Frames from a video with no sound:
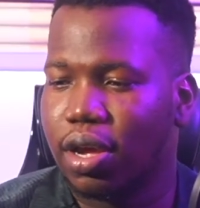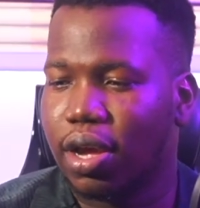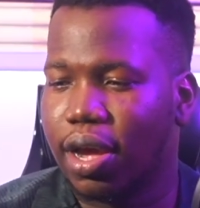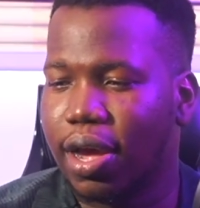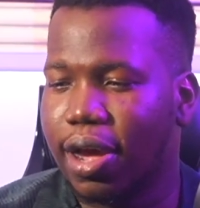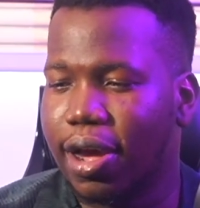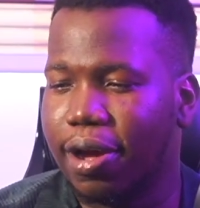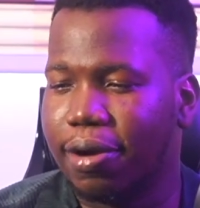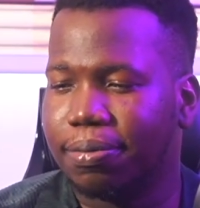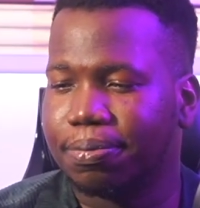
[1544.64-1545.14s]

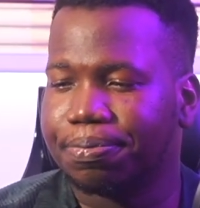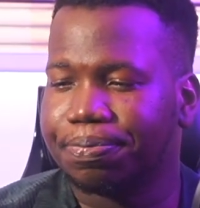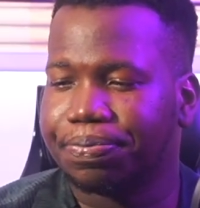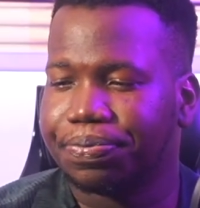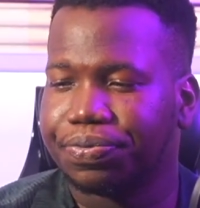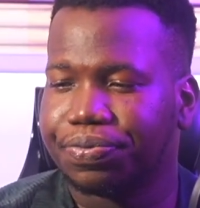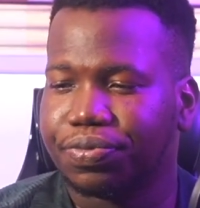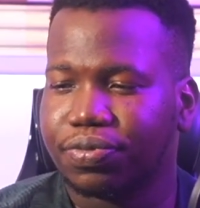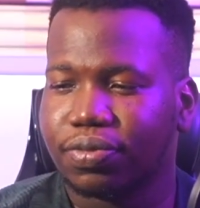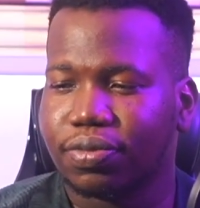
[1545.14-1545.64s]
Um,
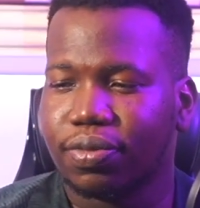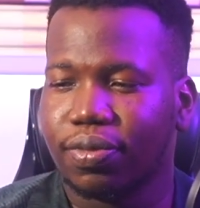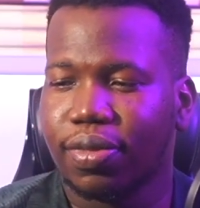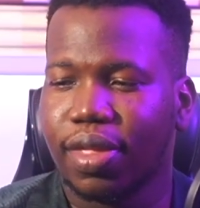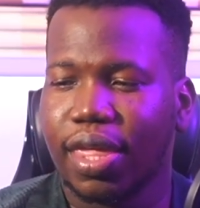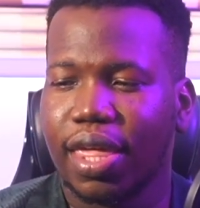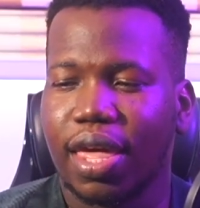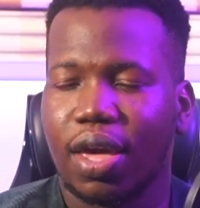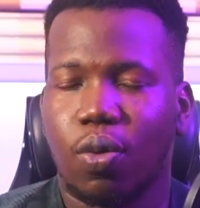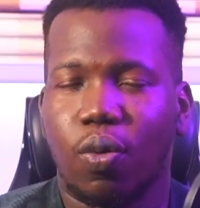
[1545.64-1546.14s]

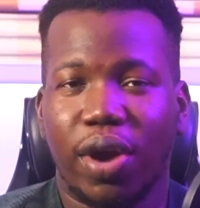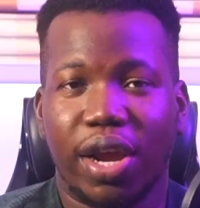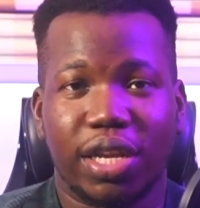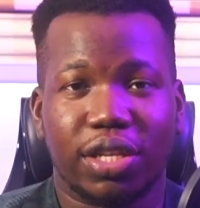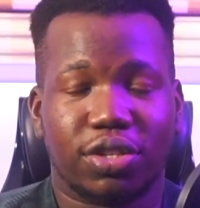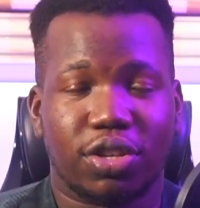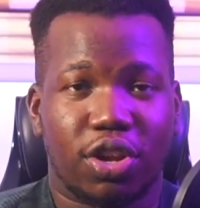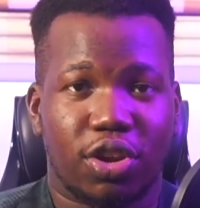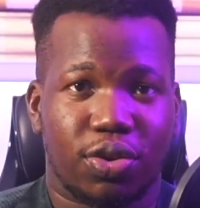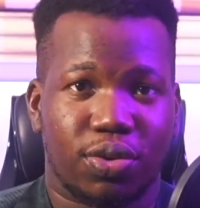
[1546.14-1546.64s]
when it's
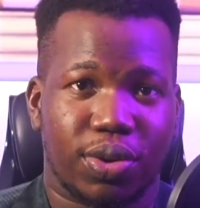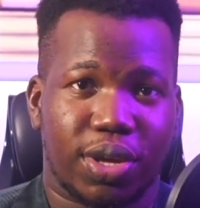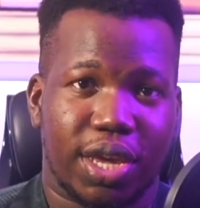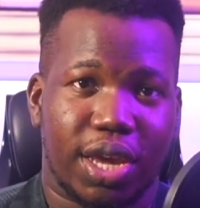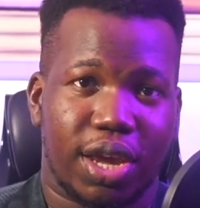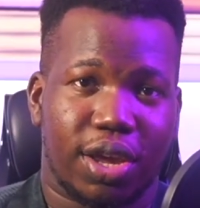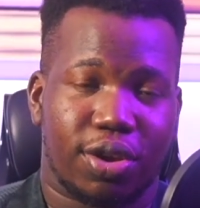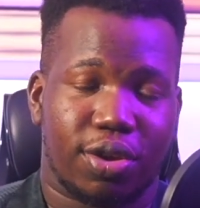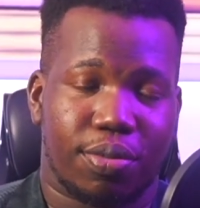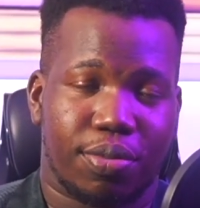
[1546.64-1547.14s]
not
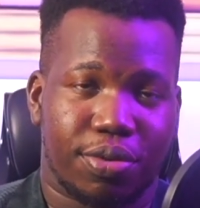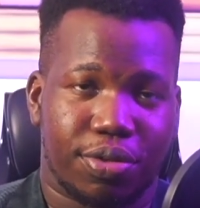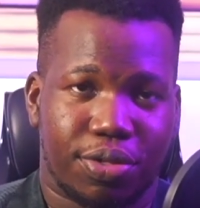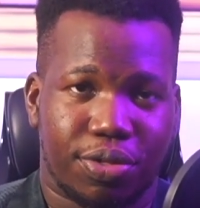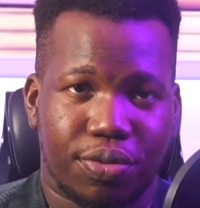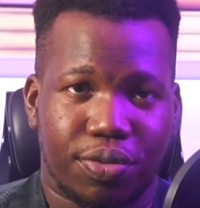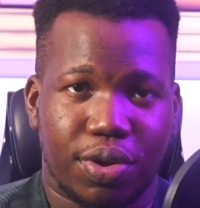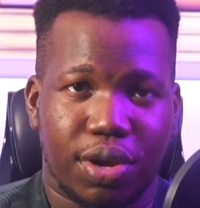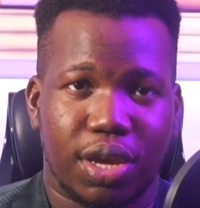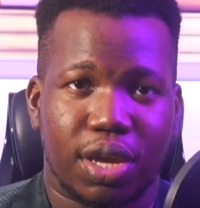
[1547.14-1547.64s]
okay, number
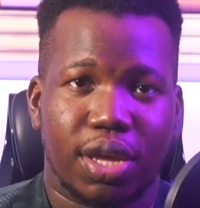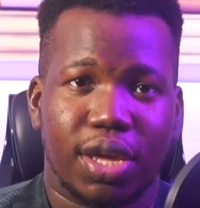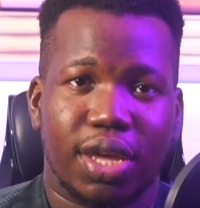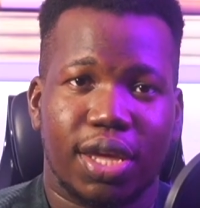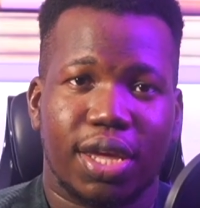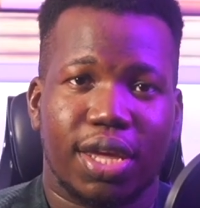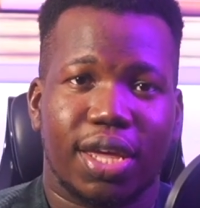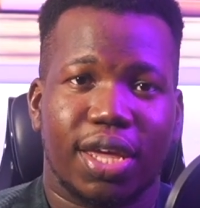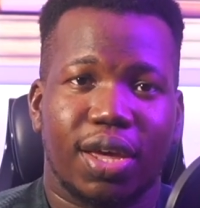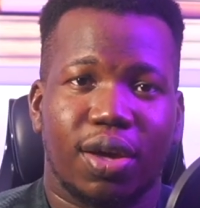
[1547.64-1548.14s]
three,
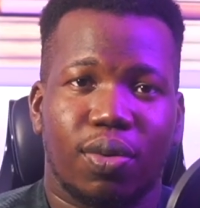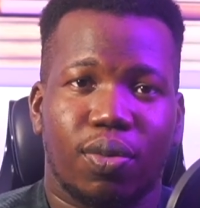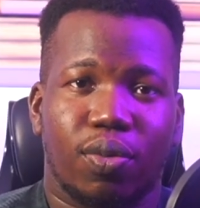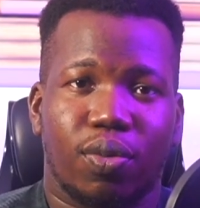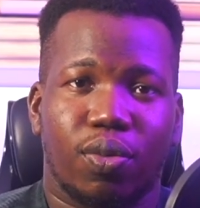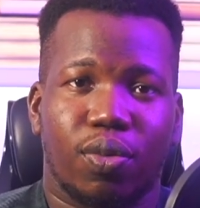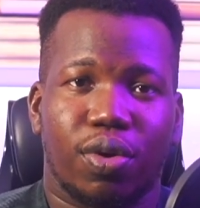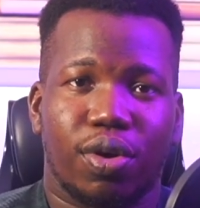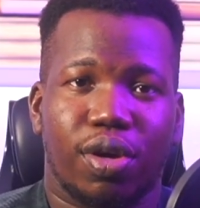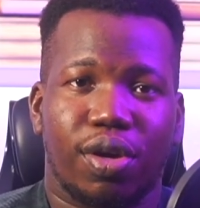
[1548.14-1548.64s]

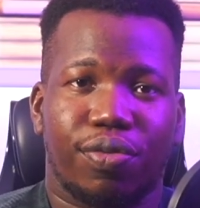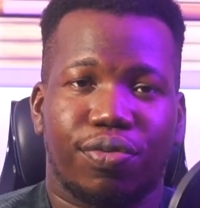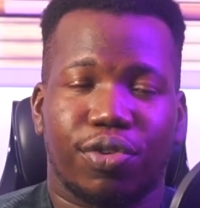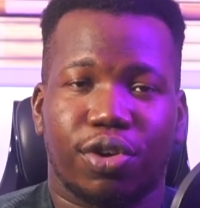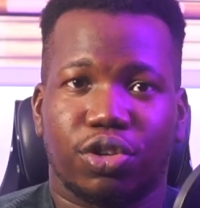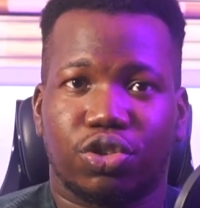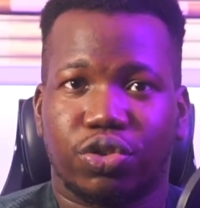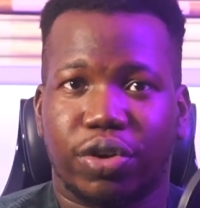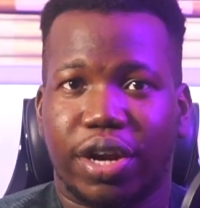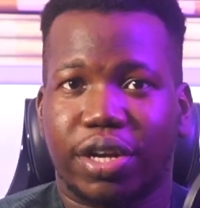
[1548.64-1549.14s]
if you're
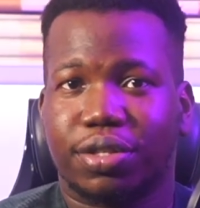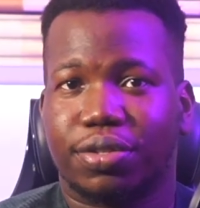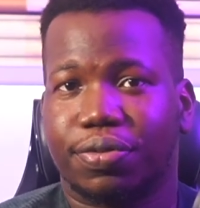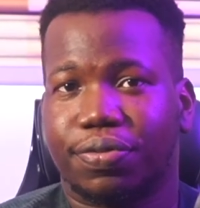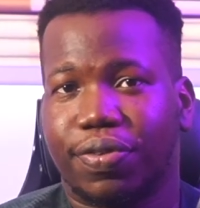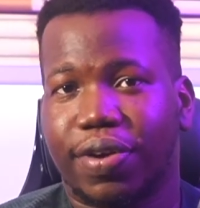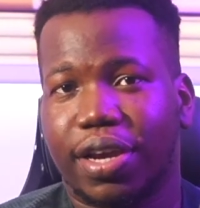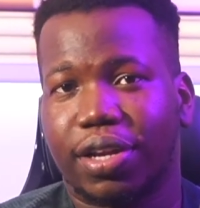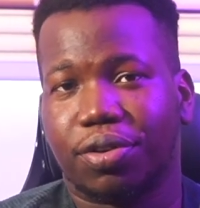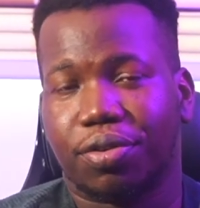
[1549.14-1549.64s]
trying to
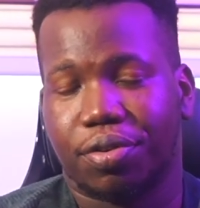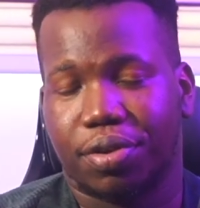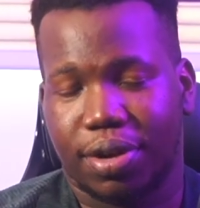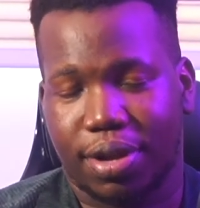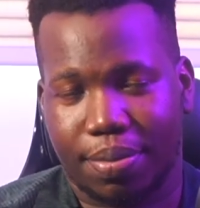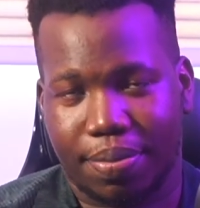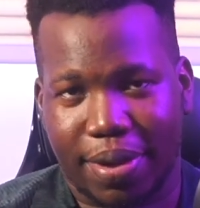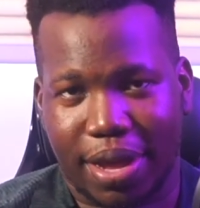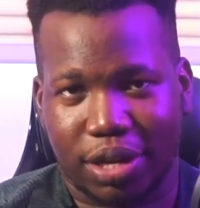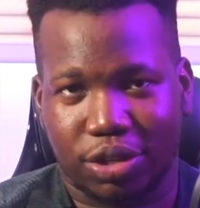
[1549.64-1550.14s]
find greener
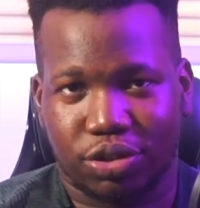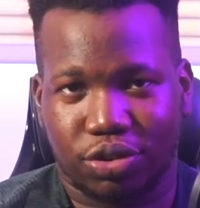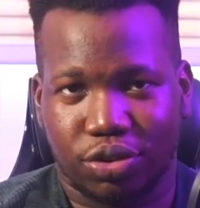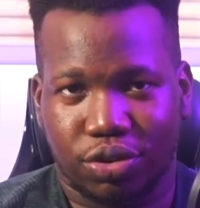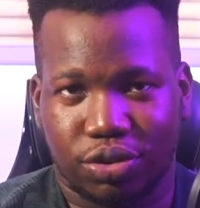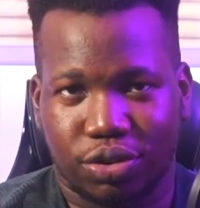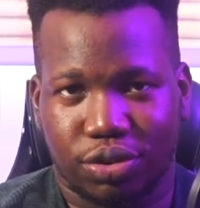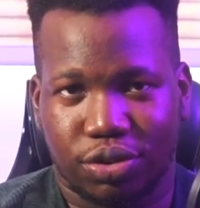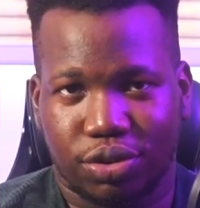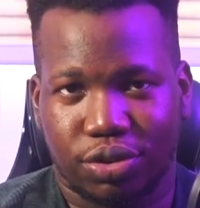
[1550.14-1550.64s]

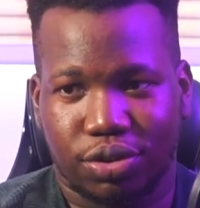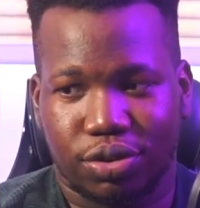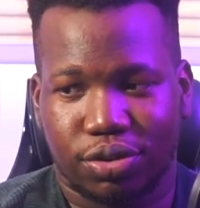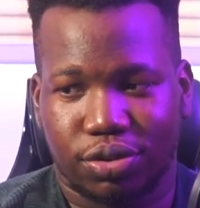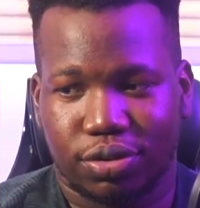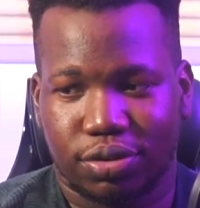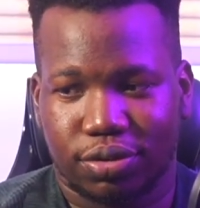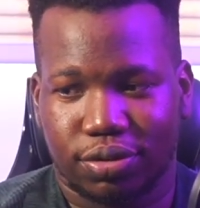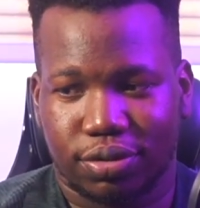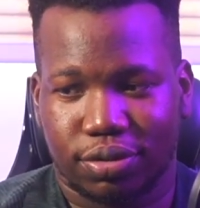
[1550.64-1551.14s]
pastures,
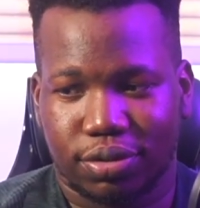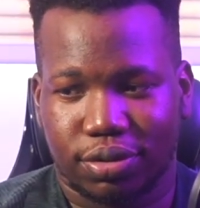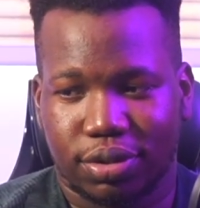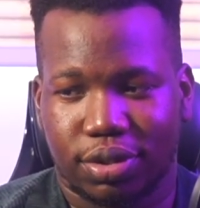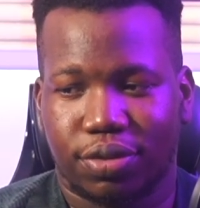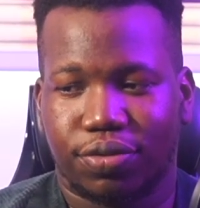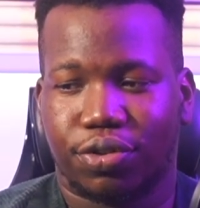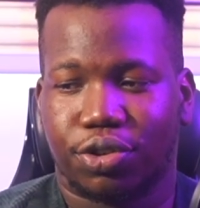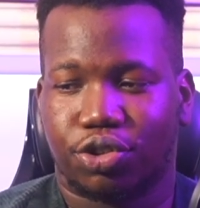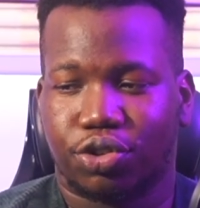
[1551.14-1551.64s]

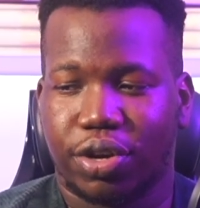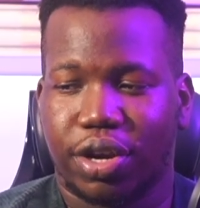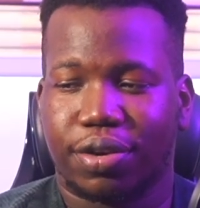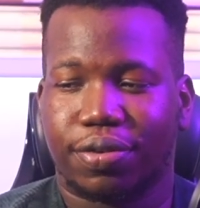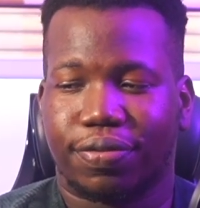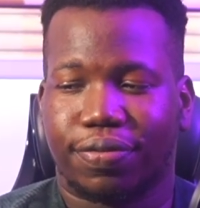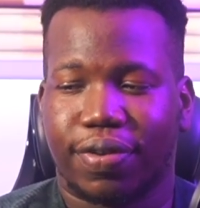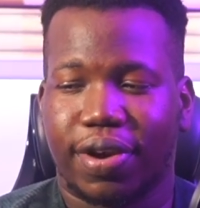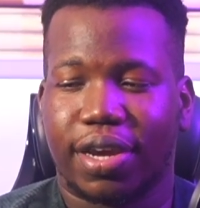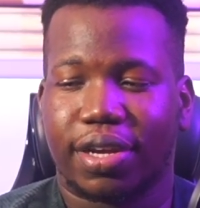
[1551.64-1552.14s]
if you're trying to
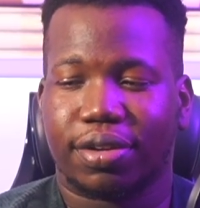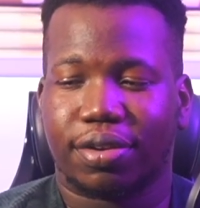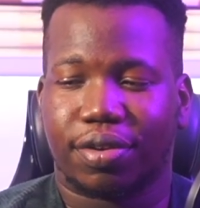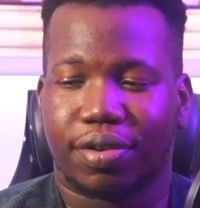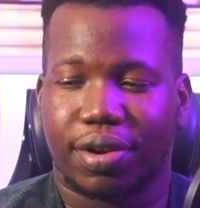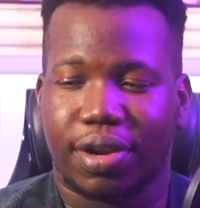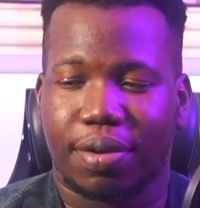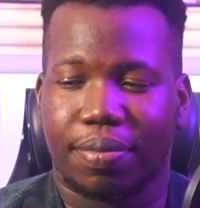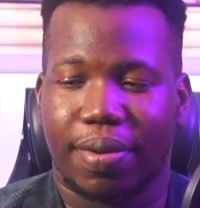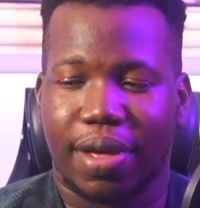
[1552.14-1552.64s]
find
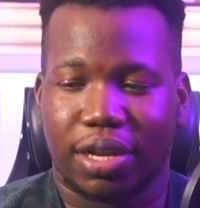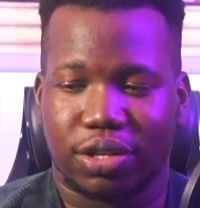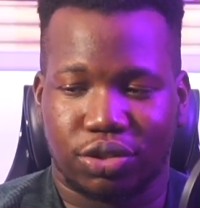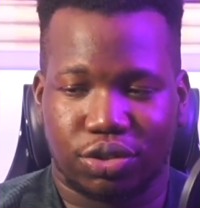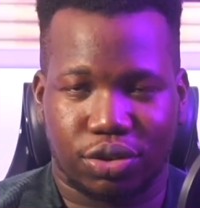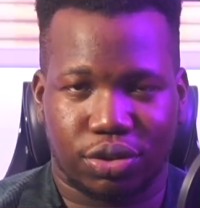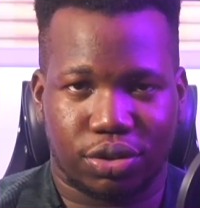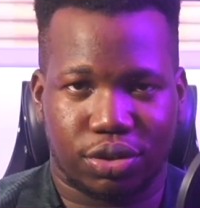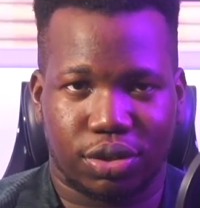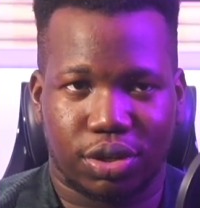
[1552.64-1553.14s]
greener
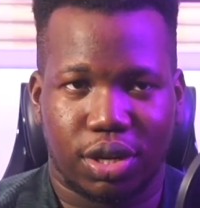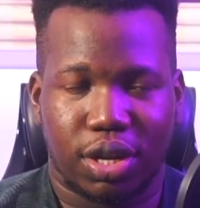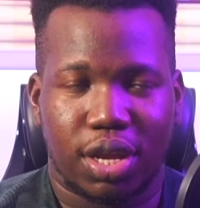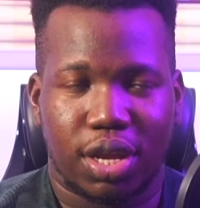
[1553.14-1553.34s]
pastures,